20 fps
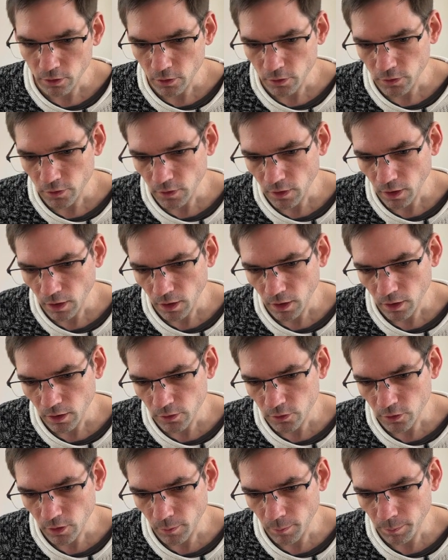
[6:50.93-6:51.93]
lots of
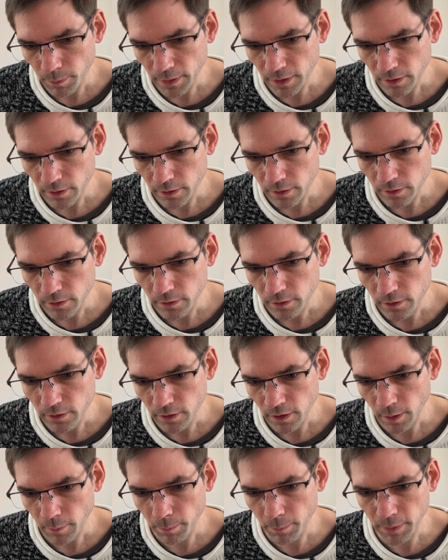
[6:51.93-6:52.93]
cards, got
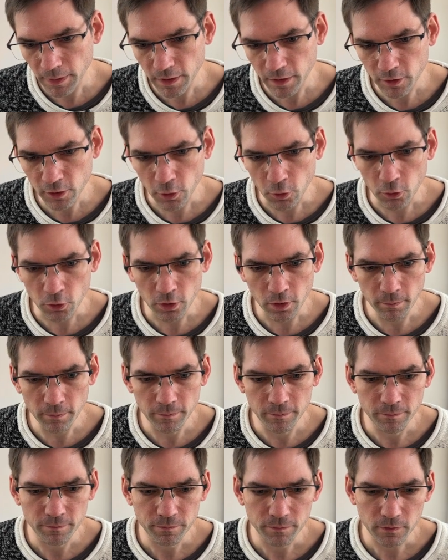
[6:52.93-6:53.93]
a bear
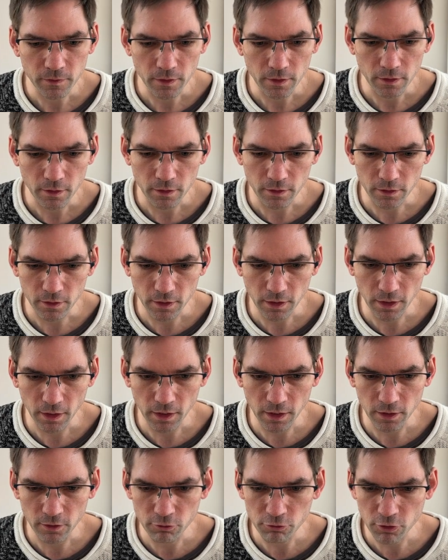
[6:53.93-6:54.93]
golem. Okay,
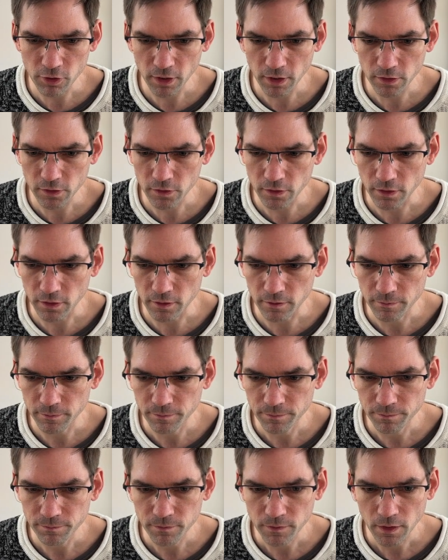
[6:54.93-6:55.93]
interesting.
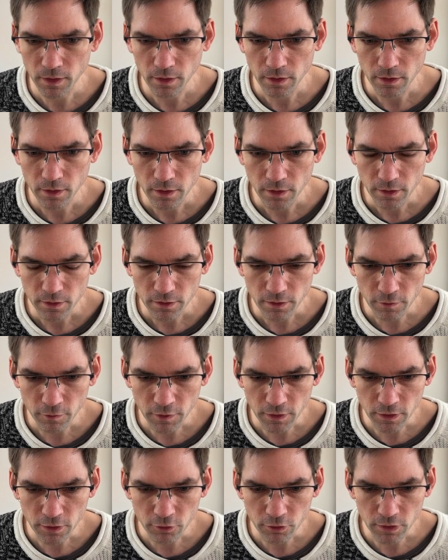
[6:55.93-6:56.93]

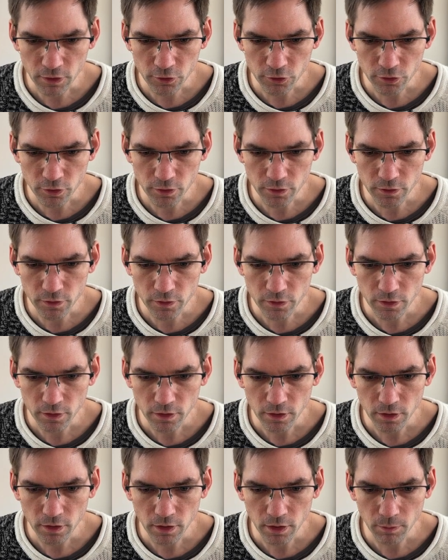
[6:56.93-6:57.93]
Different creatures.
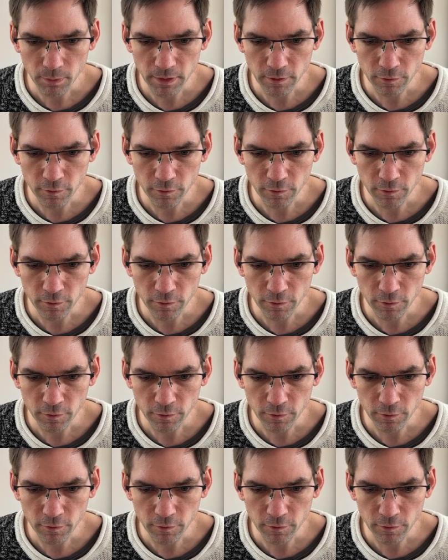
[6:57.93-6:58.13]
Are we